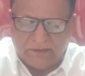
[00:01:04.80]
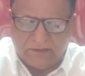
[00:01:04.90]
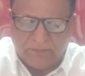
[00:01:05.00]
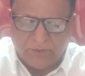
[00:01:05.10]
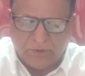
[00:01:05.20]

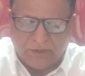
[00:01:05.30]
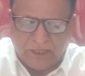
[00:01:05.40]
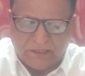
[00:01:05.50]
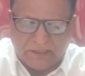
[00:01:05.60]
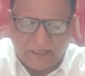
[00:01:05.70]
the
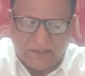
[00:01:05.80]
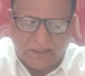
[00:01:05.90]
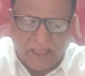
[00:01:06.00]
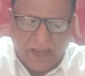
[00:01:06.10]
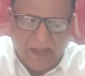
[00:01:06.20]

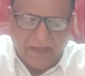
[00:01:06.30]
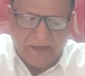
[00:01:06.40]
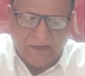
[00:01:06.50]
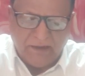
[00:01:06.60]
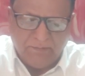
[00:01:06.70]
protection
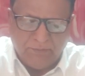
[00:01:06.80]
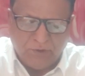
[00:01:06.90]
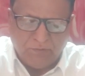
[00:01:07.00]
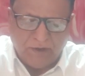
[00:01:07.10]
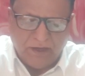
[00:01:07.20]
and
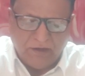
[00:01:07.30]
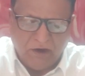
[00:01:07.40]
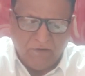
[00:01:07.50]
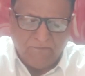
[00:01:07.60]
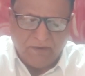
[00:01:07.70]
improvement
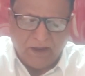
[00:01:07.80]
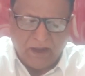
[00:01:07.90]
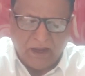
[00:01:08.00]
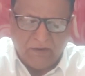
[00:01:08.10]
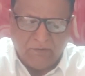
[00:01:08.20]
of
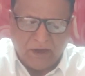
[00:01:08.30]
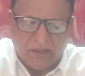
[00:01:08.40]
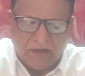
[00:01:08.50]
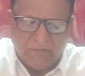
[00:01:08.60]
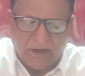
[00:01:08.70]

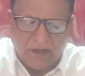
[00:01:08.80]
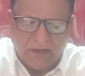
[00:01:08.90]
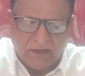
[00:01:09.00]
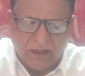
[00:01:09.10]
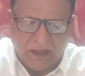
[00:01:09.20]

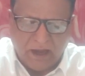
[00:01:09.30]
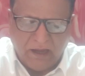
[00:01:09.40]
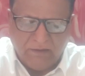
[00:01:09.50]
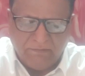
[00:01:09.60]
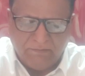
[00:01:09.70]
environment
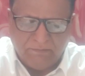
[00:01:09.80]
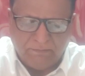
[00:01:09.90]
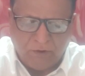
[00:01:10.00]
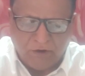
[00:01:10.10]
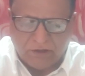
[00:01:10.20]
and
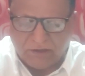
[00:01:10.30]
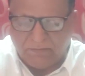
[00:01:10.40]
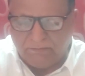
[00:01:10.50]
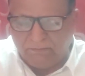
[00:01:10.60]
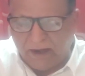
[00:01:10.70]
for
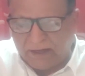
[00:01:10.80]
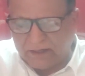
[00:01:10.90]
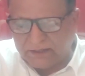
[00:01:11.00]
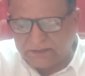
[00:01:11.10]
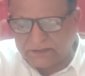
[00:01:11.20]
the
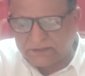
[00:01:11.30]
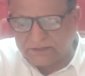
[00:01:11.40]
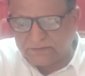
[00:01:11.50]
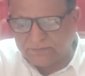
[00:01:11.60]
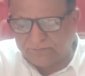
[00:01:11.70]

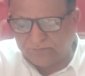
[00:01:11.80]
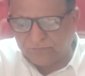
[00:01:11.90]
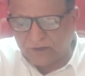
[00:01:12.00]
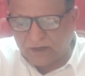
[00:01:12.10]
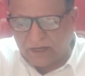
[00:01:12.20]
matters
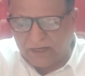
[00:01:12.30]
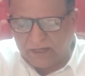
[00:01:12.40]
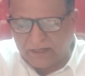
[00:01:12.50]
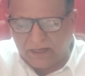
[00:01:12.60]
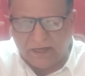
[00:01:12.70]

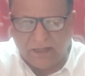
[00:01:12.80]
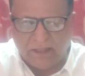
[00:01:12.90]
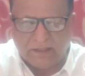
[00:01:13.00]
connected